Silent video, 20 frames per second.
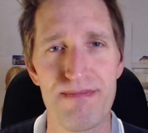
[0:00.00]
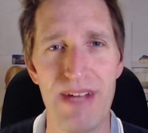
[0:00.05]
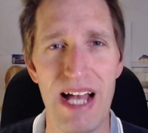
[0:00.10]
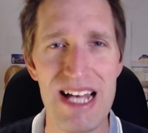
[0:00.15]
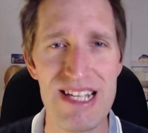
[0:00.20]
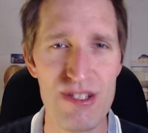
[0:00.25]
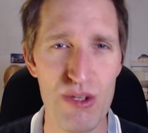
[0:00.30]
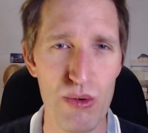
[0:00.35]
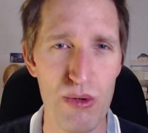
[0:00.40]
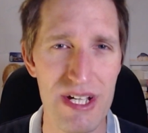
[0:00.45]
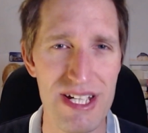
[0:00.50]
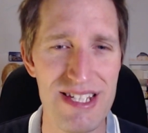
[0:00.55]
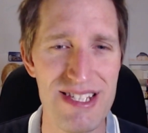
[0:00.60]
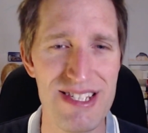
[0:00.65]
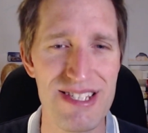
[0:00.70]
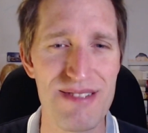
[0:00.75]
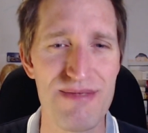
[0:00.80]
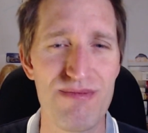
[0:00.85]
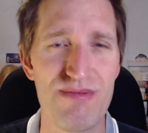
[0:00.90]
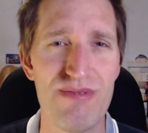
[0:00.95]
As
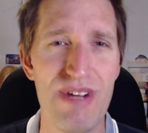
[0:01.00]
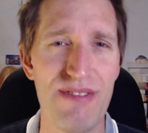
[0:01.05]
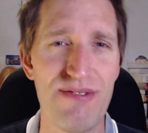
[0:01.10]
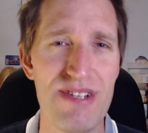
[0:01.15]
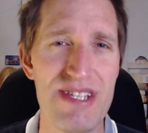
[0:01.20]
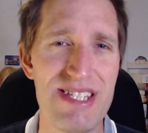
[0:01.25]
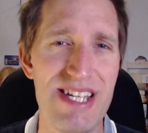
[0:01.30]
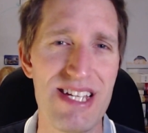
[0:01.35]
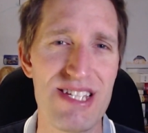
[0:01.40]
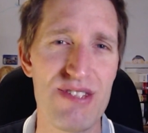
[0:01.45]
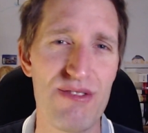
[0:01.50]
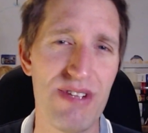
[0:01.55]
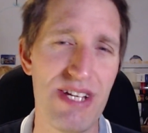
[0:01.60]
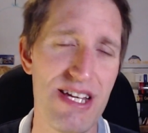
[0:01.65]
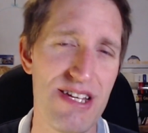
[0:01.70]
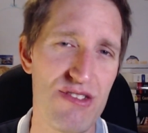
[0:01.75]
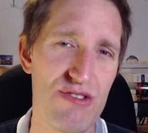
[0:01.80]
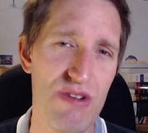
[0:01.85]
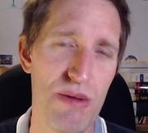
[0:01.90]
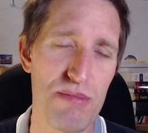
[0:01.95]
always, reference links are in the
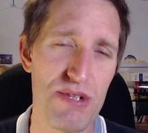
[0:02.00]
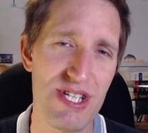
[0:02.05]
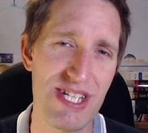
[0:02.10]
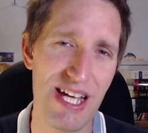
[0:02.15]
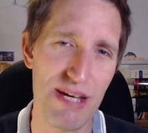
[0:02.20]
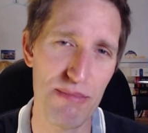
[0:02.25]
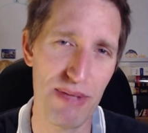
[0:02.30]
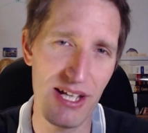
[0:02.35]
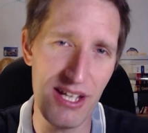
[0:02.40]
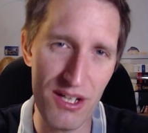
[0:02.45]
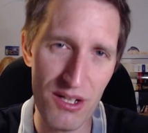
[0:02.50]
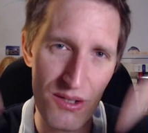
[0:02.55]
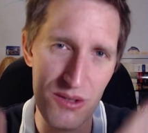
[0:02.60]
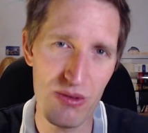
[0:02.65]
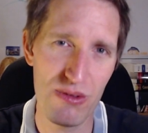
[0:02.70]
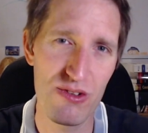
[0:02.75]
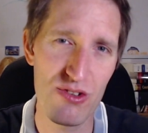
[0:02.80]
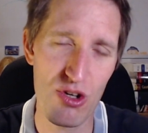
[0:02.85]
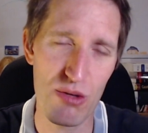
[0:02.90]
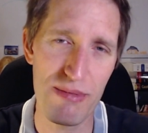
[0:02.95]
description down
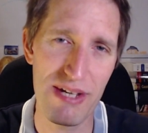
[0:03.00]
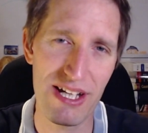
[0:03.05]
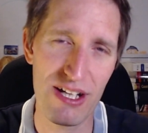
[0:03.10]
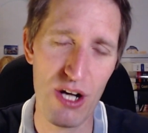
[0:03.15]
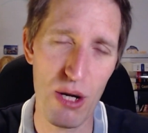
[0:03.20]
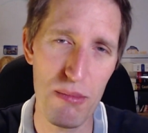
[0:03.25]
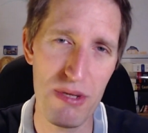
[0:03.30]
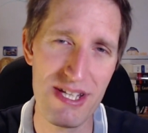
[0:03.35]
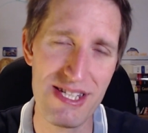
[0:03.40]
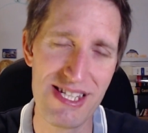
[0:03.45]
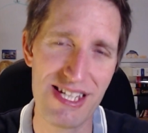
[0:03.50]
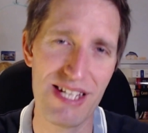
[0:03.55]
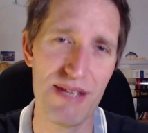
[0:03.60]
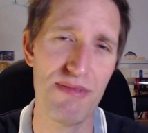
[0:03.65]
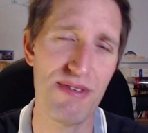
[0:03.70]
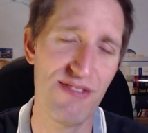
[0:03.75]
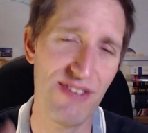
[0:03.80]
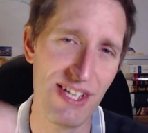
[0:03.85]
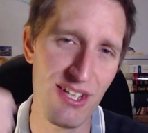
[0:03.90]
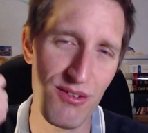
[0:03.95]
below, drop me a comment, give
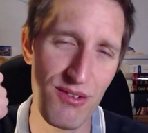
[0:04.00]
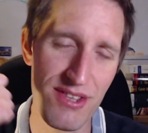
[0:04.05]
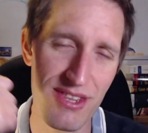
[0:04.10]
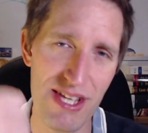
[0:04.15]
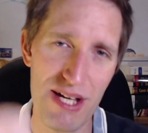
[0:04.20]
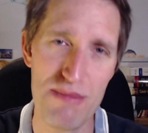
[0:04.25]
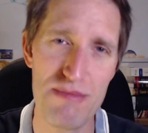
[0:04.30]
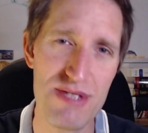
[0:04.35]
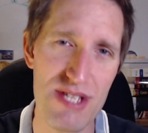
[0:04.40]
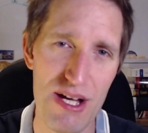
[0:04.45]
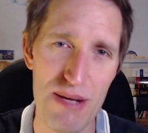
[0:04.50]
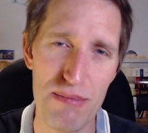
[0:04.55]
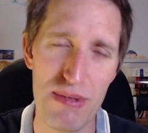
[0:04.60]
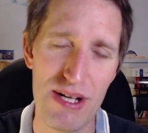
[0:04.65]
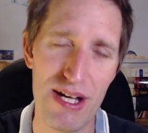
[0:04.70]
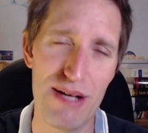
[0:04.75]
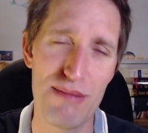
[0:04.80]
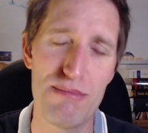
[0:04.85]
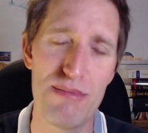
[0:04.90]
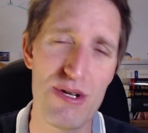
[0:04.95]
the video a thumbs up,
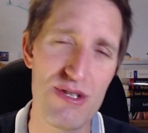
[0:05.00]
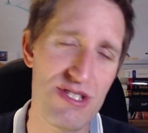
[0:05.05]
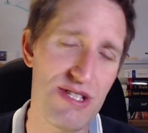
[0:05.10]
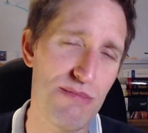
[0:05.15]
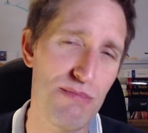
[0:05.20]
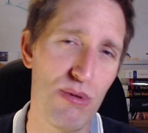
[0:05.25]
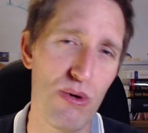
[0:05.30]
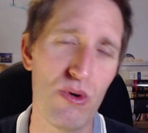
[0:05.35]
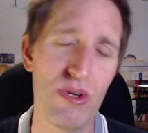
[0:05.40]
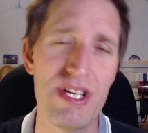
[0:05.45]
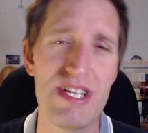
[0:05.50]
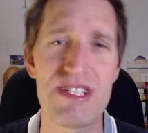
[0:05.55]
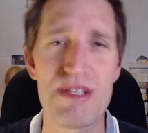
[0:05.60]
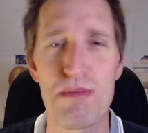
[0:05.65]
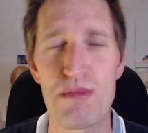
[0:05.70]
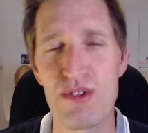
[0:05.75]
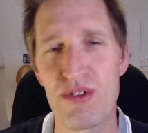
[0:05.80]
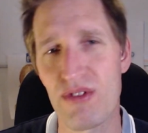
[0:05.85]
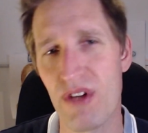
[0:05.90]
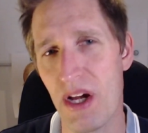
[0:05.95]
and most importantly
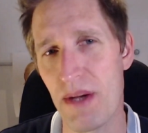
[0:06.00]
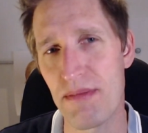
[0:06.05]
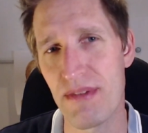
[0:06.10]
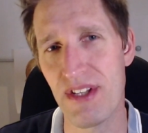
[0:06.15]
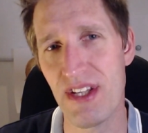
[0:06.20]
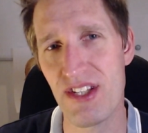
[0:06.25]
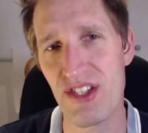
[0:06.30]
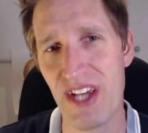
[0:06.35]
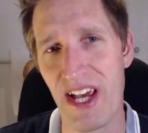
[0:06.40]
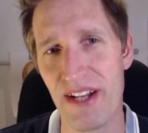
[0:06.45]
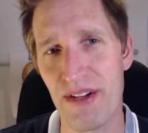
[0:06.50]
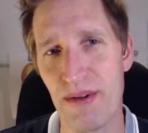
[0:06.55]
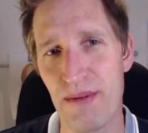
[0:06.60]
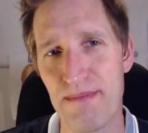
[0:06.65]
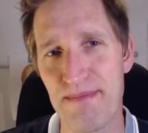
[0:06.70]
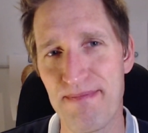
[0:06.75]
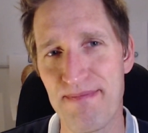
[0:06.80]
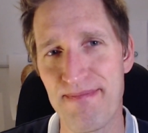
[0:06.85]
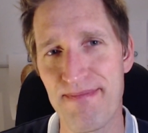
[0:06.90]
subscribe to the channel.